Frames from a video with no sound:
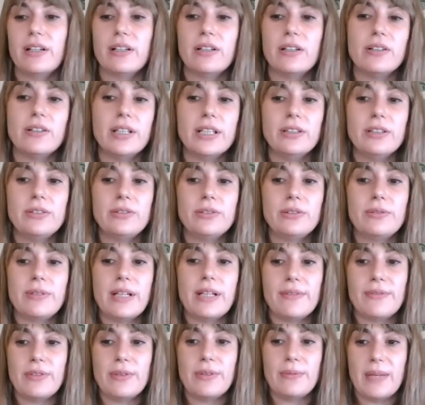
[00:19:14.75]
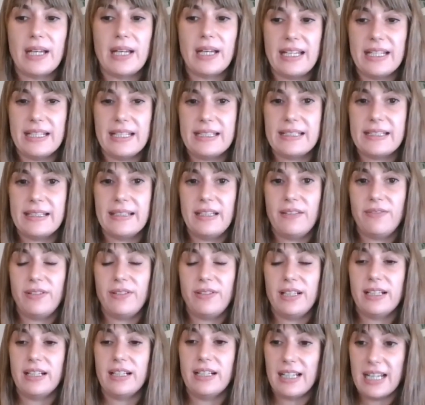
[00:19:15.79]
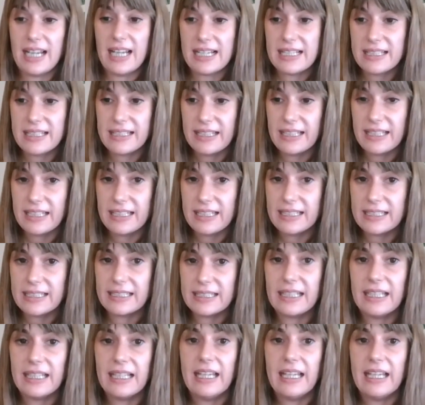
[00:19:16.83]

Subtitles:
going to randomize different clusters.